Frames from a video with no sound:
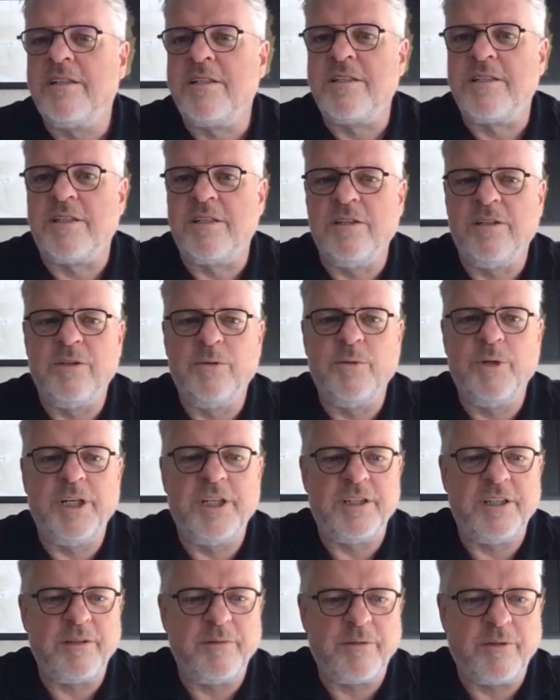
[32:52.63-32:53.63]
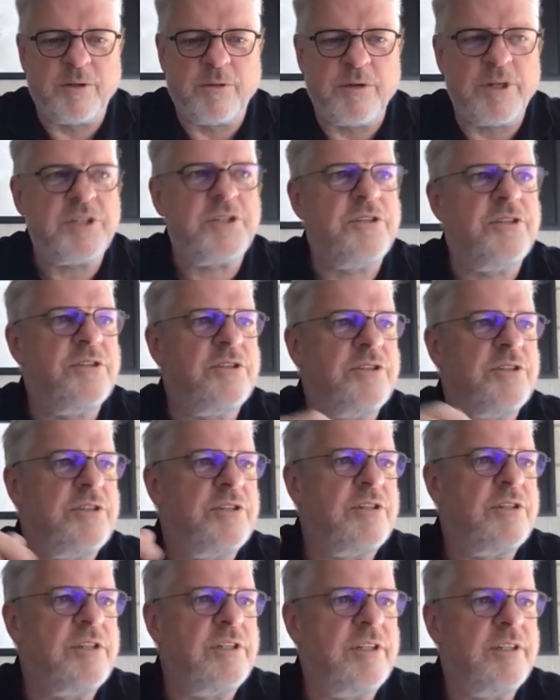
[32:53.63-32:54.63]
Still waiting for
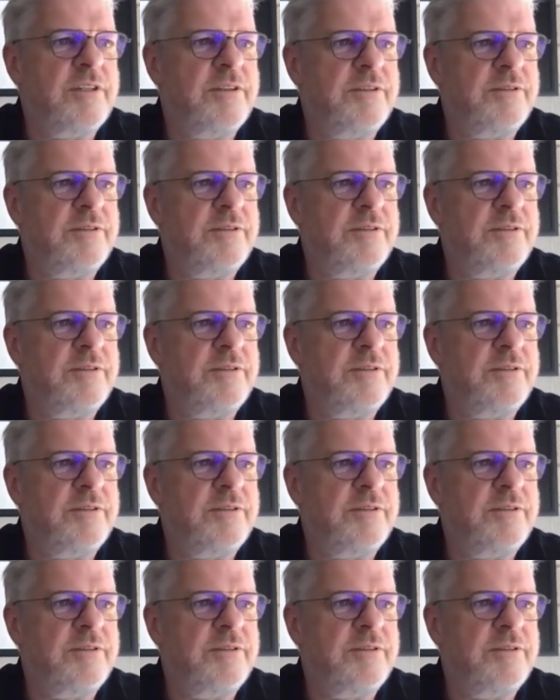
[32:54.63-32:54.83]
questions.